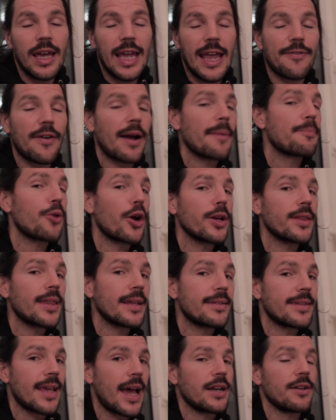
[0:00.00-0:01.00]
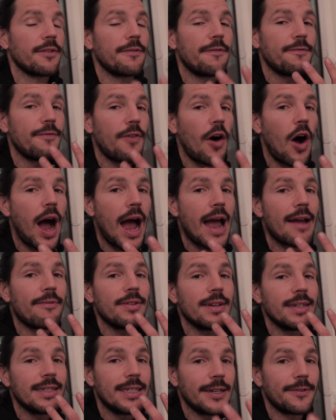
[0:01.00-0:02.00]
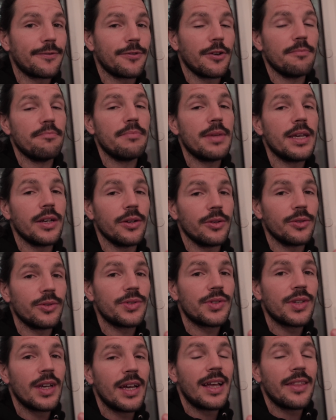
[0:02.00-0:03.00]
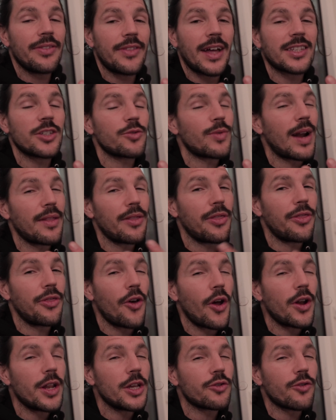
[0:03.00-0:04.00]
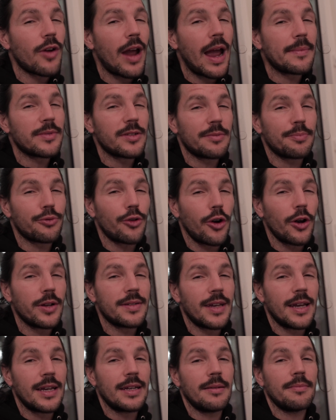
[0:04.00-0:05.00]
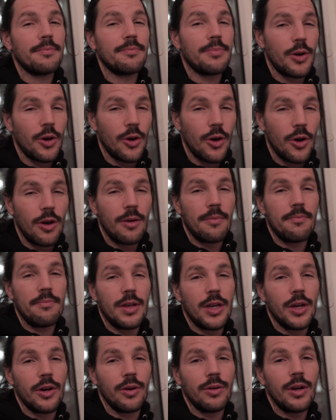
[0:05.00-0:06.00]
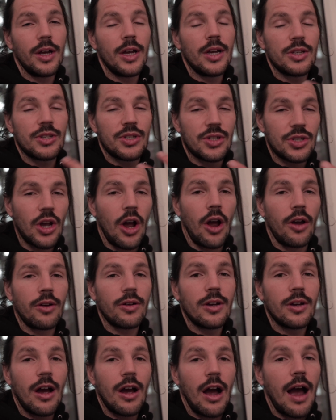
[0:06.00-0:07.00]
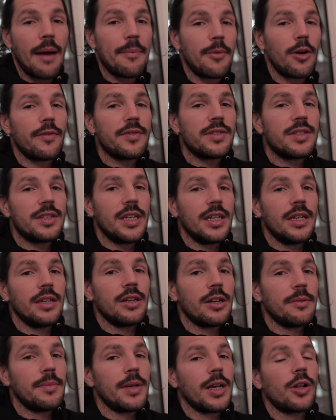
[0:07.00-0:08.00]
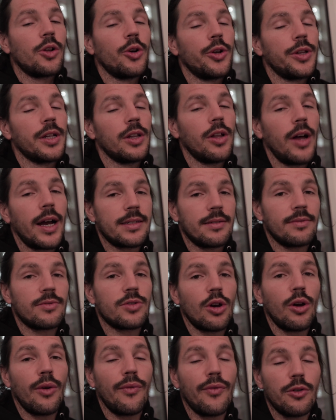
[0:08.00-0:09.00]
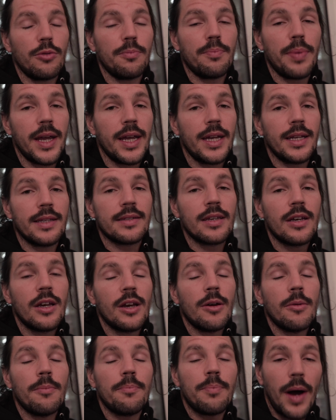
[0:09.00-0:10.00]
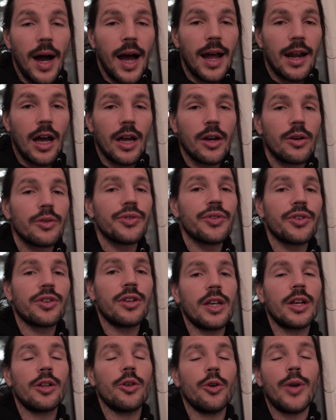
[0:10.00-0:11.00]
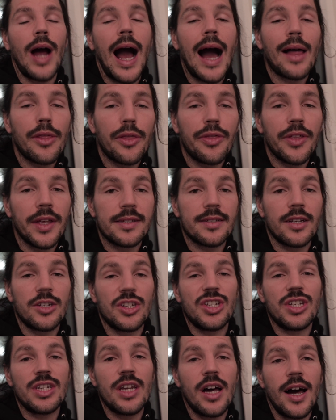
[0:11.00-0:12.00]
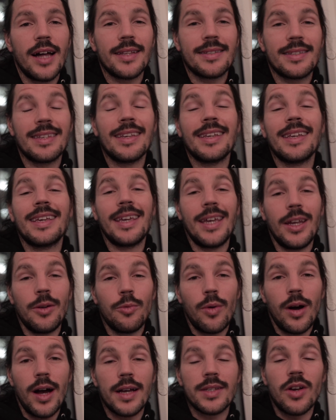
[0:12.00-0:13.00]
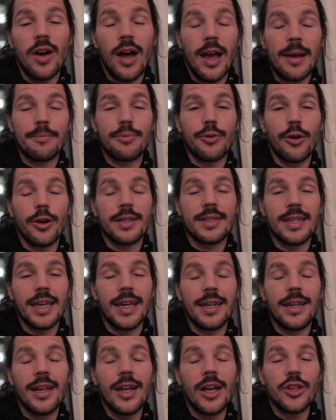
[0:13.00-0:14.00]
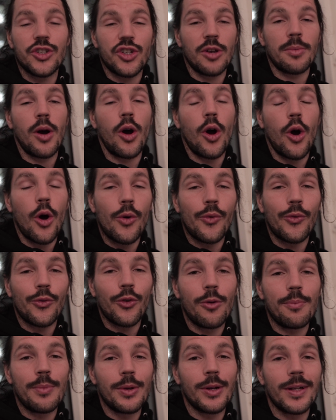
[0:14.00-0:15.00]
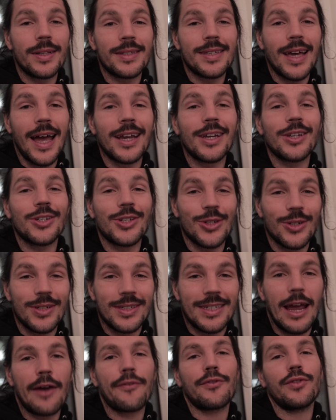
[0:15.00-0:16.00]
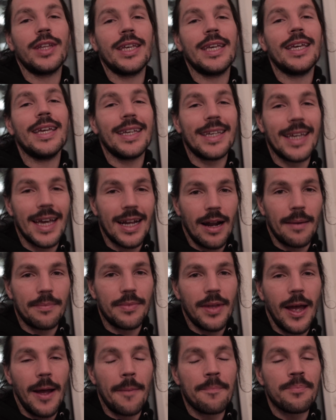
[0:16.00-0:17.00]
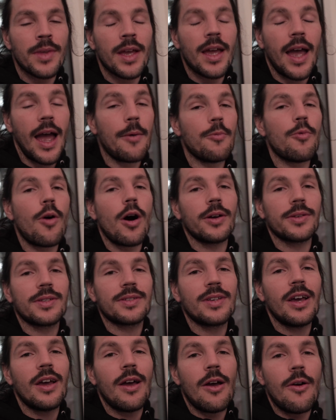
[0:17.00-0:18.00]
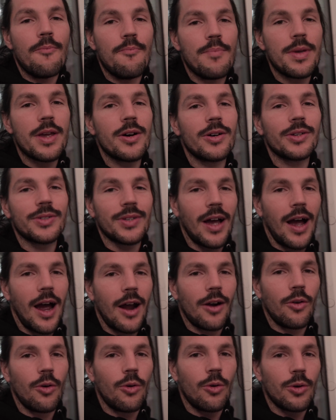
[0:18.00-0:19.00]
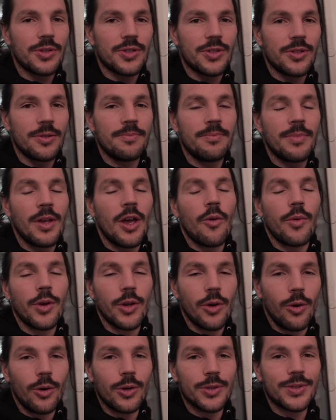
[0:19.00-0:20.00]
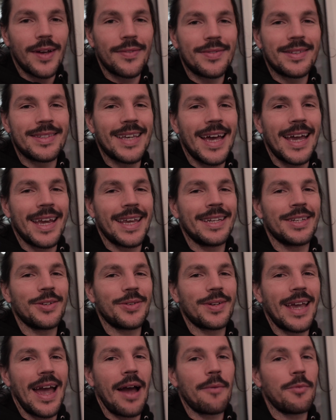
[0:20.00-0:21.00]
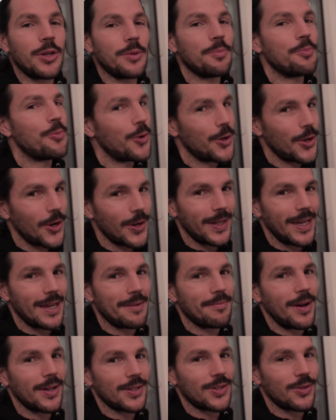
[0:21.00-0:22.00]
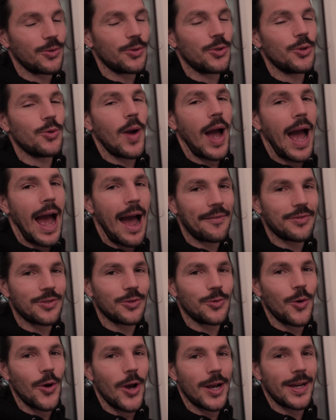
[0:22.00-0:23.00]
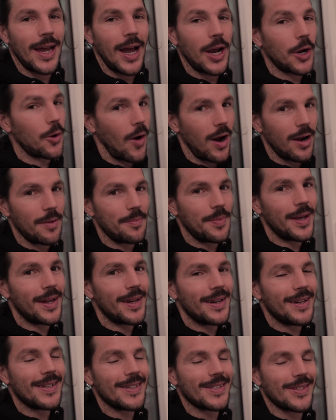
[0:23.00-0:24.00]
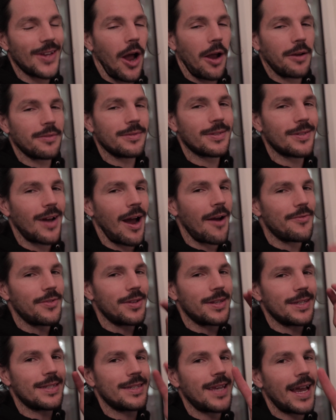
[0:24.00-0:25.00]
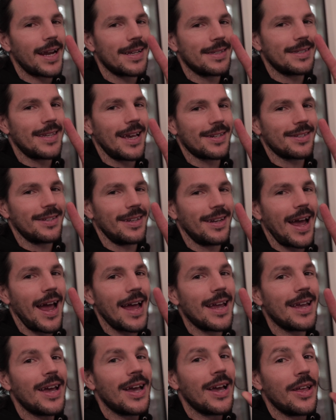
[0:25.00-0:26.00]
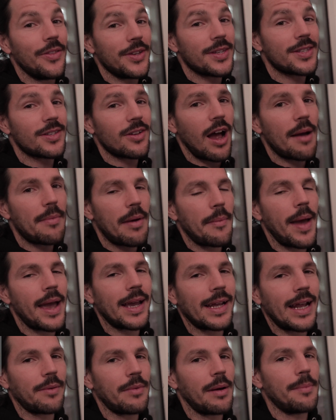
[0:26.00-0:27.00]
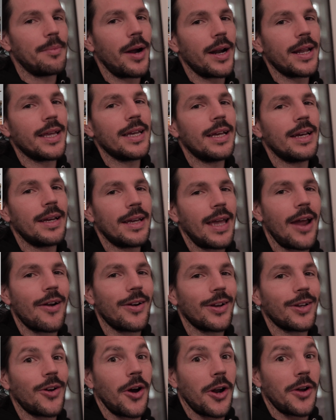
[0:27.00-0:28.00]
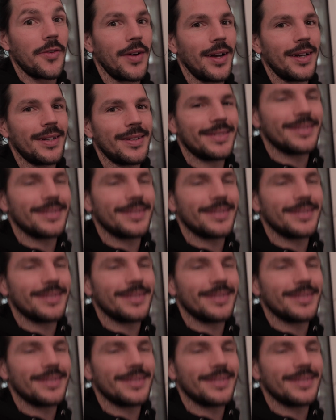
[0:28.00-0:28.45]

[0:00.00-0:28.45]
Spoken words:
If I break that down to 5 different meals, that's around 30 grams of protein per meal. So I'm obviously going to be including the likes of tofu and beans, but I also can include other things such as nuts, quinoa is high in protein, so my overall meal intake should definitely get up there. And whilst meals are awesome, we also have to take into account when you're putting on lean muscle, you have to work out quite a bit. So, time for the second session of the day. This time I'm hanging out with my buddy, Eric Conover.